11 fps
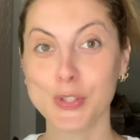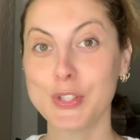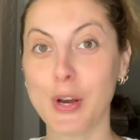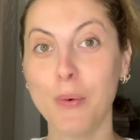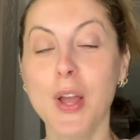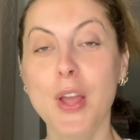
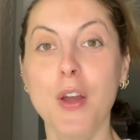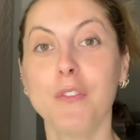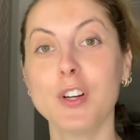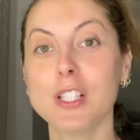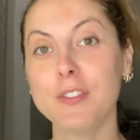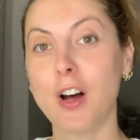So
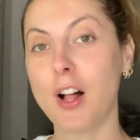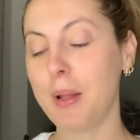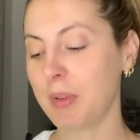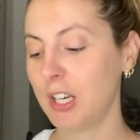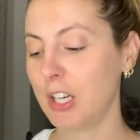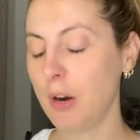first of all,
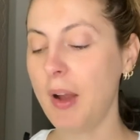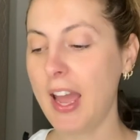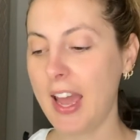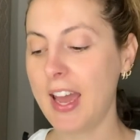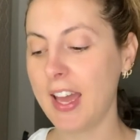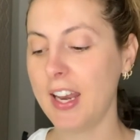I'm gonna go
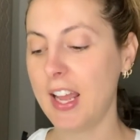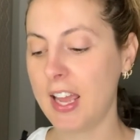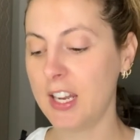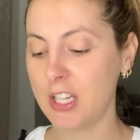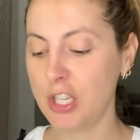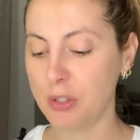ahead
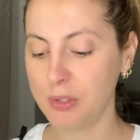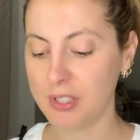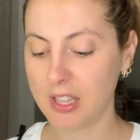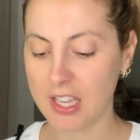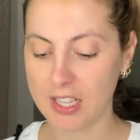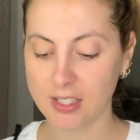and use
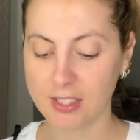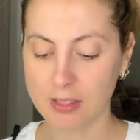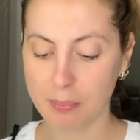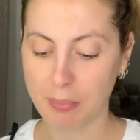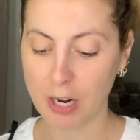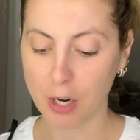this
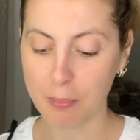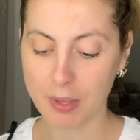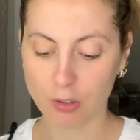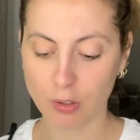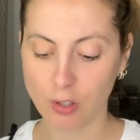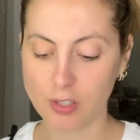Bare
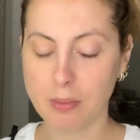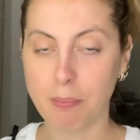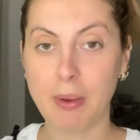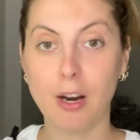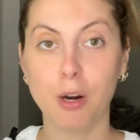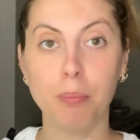Minerals Bare